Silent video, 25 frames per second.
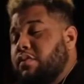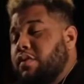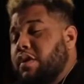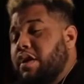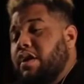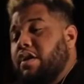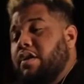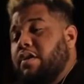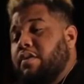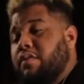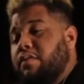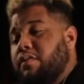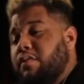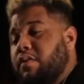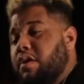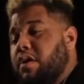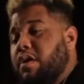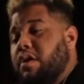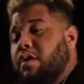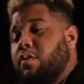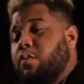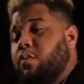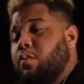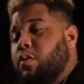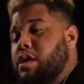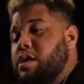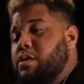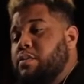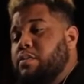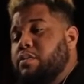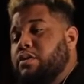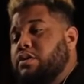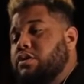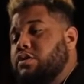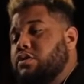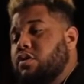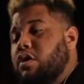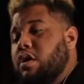very, very, way
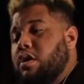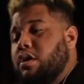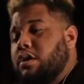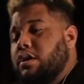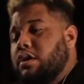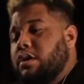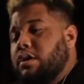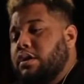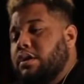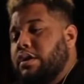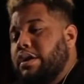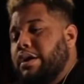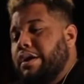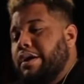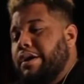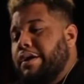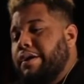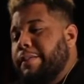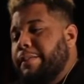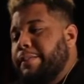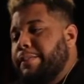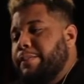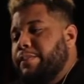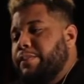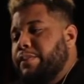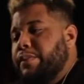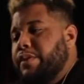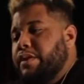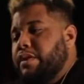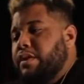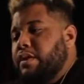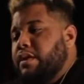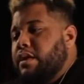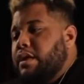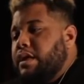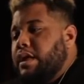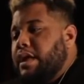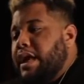more stronger.
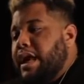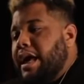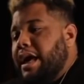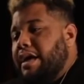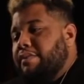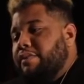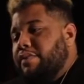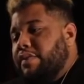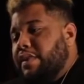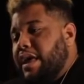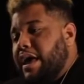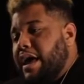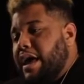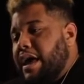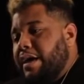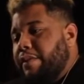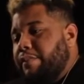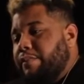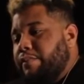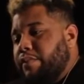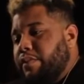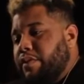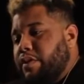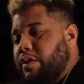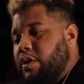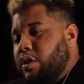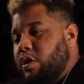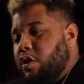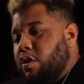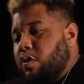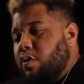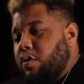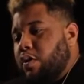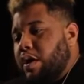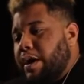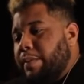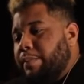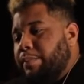Have that,
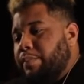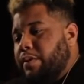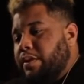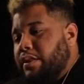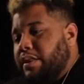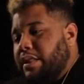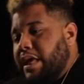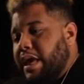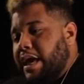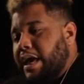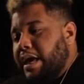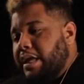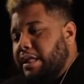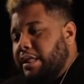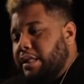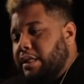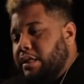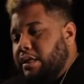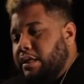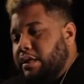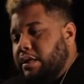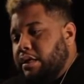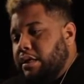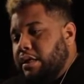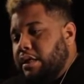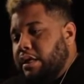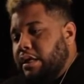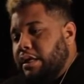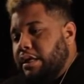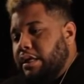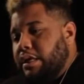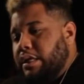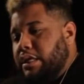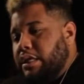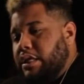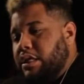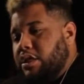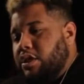I put that in the
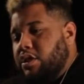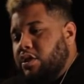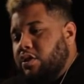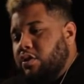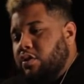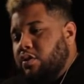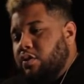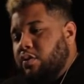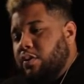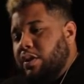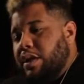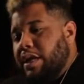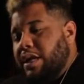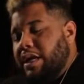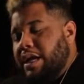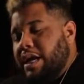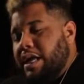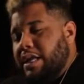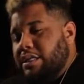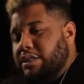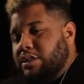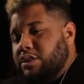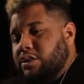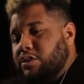EQ, and I kind of